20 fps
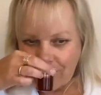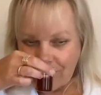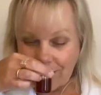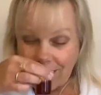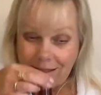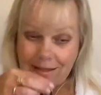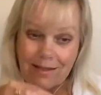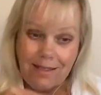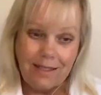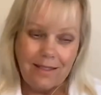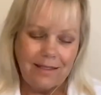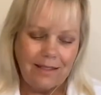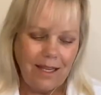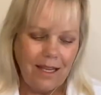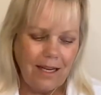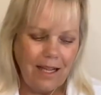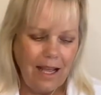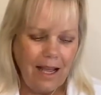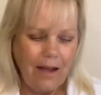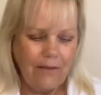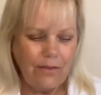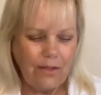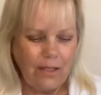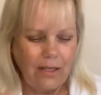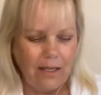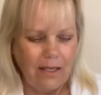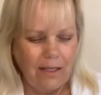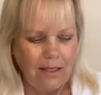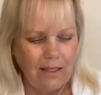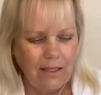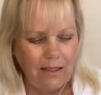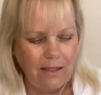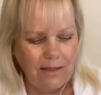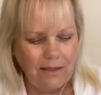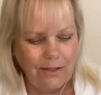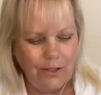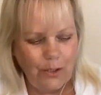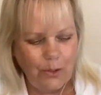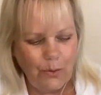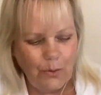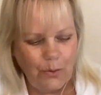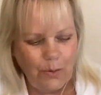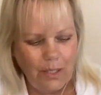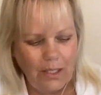it does kind of have you know,